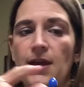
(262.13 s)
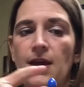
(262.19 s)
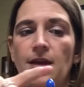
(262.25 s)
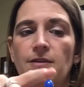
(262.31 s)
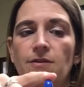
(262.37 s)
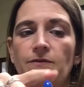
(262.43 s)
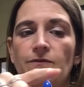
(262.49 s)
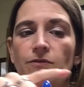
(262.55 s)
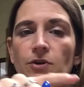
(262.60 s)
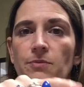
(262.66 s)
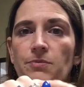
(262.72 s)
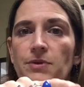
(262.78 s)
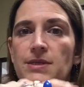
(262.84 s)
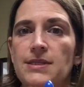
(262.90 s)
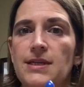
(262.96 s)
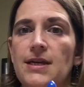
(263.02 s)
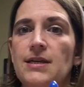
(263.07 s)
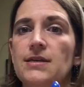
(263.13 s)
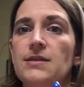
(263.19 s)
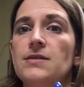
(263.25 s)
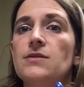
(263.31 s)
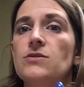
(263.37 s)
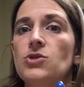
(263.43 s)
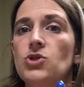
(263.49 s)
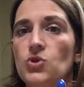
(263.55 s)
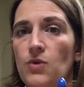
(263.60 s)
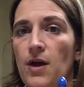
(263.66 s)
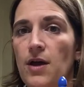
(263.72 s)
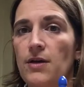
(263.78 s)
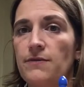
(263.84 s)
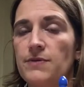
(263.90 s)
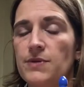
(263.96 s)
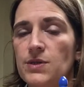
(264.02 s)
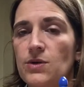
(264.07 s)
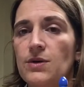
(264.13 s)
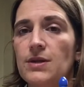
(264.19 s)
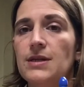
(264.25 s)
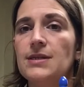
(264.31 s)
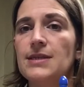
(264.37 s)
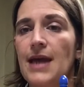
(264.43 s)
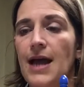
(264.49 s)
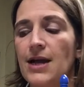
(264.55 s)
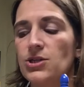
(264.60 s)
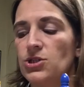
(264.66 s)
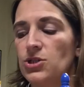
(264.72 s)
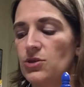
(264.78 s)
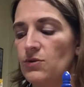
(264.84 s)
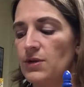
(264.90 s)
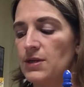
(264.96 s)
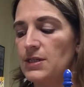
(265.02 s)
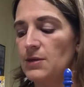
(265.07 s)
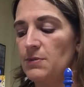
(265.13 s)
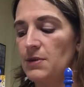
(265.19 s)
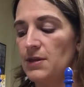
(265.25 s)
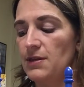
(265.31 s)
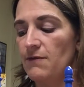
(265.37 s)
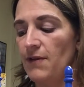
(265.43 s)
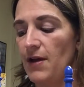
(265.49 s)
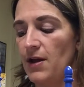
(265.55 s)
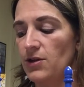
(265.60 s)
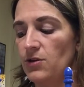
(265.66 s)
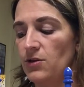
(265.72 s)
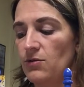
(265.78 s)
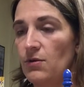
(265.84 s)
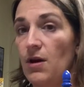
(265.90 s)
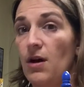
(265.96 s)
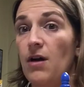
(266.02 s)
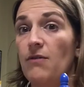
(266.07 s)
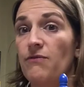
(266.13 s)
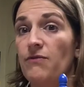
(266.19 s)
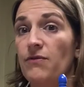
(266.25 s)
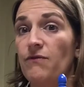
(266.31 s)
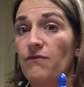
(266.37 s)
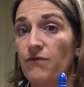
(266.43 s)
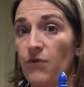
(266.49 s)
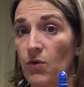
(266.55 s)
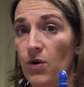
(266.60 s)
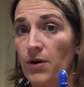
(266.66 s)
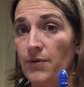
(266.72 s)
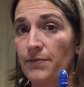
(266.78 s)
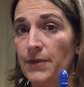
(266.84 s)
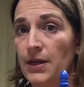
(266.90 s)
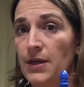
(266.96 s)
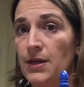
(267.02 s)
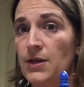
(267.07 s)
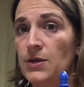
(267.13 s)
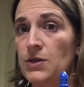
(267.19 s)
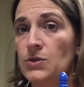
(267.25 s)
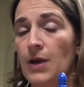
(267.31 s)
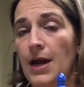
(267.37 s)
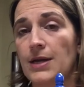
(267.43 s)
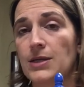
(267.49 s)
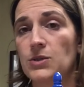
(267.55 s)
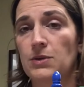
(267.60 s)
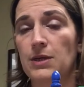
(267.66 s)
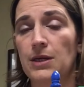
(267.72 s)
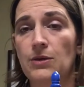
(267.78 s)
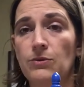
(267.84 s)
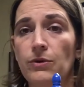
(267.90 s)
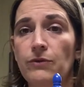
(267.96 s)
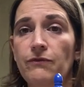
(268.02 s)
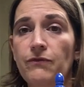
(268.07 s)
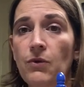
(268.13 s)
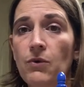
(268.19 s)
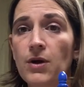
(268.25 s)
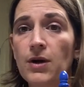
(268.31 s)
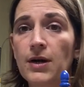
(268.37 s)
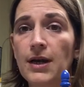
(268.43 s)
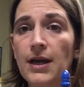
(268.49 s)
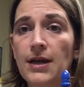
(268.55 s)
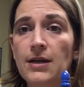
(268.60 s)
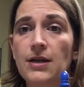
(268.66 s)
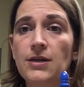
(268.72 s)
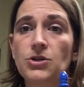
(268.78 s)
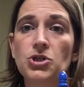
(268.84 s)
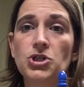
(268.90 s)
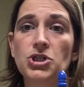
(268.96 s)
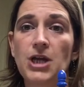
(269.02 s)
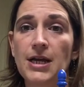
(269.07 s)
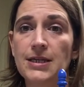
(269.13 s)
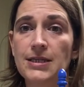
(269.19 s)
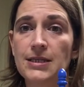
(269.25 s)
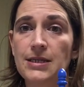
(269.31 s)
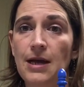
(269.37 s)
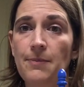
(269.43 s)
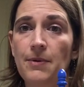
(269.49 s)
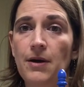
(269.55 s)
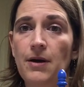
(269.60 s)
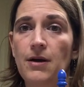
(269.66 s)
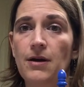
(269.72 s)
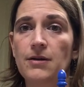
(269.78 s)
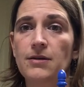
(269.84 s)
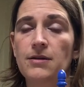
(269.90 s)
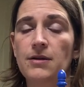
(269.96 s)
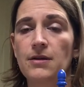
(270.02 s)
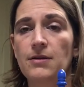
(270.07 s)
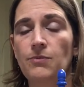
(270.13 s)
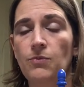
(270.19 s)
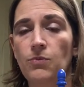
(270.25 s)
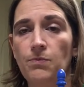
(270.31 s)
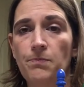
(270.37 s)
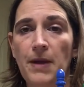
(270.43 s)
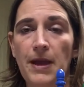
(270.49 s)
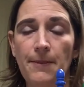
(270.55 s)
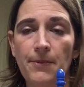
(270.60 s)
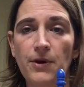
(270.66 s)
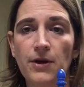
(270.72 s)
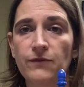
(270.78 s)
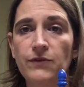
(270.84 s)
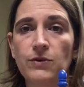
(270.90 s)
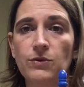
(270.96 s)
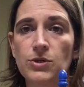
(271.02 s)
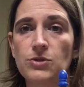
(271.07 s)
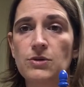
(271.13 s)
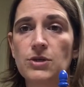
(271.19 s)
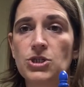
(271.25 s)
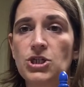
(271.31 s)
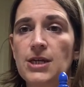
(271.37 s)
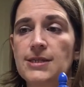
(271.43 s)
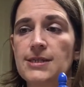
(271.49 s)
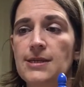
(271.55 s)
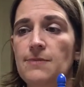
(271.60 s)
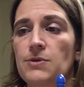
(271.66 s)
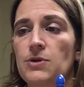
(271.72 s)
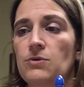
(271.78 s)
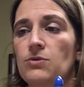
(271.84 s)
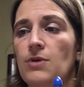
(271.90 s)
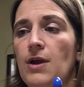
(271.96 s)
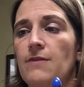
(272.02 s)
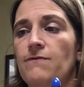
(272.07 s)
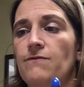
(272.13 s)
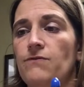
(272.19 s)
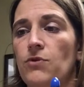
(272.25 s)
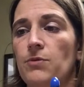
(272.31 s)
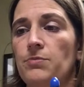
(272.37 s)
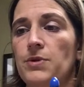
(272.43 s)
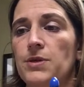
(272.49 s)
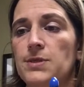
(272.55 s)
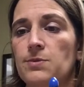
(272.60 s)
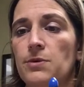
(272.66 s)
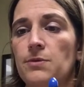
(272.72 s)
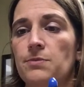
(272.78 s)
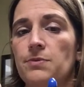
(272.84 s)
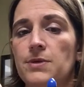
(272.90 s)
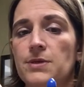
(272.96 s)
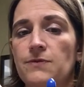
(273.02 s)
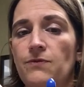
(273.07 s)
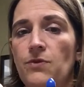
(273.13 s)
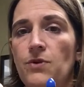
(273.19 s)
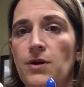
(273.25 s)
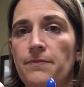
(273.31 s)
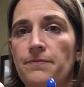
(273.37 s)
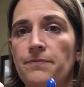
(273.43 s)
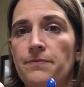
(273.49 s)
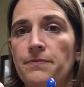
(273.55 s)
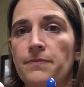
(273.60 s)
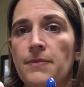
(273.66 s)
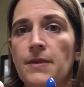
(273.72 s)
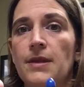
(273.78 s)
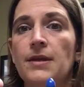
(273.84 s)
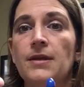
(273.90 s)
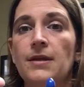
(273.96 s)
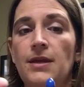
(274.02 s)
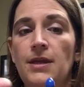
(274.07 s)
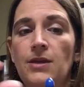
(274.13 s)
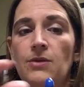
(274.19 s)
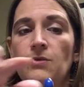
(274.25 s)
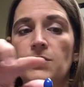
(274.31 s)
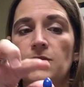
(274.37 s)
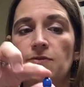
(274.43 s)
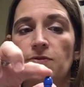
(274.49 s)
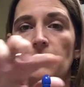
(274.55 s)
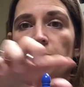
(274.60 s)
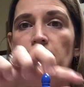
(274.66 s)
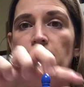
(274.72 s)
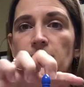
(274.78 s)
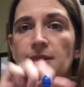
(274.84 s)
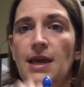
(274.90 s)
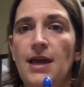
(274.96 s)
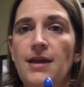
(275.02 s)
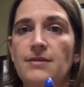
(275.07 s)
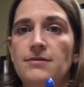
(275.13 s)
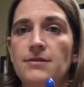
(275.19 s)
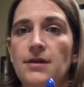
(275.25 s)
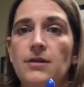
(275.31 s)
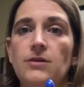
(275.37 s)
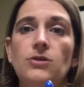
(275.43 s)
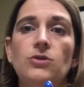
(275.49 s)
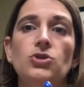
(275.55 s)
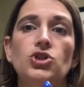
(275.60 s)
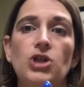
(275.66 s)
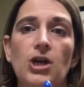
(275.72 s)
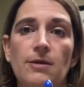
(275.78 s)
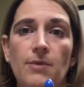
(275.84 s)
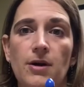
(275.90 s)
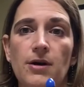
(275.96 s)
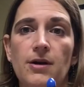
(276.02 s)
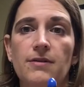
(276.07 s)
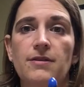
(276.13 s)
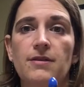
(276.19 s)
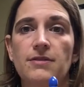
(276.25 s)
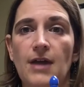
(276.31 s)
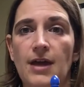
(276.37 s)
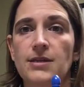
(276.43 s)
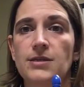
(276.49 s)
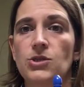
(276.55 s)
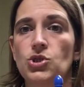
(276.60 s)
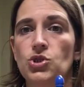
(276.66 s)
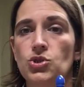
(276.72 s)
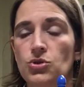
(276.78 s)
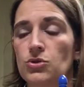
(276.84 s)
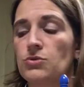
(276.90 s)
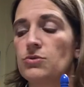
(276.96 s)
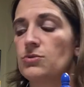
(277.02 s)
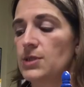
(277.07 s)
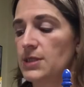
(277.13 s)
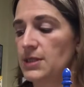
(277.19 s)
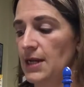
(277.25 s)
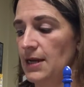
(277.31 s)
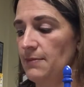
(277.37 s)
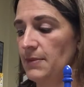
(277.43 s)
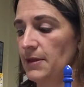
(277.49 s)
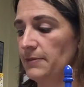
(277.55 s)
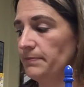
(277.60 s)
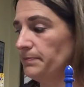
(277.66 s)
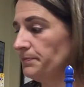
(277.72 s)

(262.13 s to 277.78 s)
And then 4 plus 8 is 12. So it is actually going to be the value of 4. So x would equal 4. And on your check step on the paper, if you were doing a check step, you would write 4 plus 4 plus 4. Equals 4 plus 8, and you check mark it that that is a true statement.